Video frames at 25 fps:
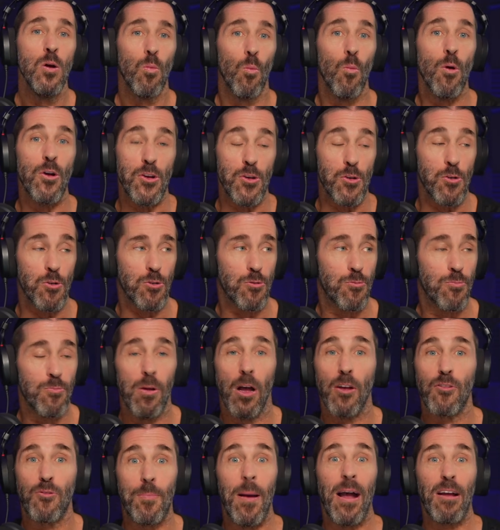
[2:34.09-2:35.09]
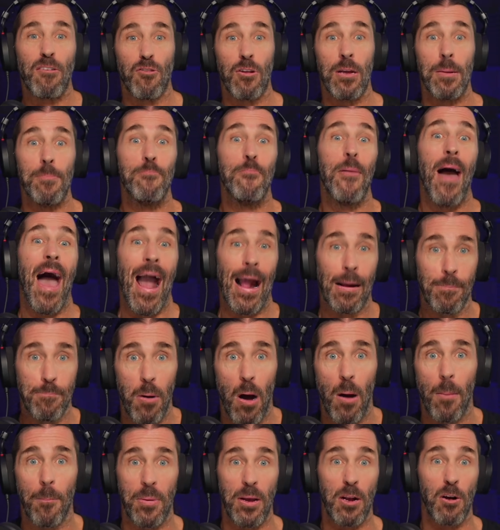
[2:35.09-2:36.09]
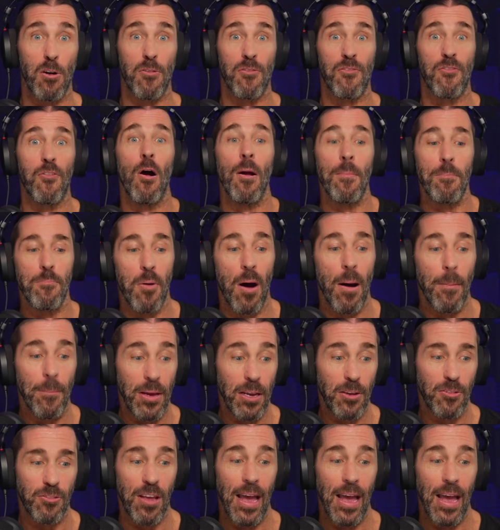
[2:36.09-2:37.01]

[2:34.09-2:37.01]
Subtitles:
when you're especially back pumping or front pumping.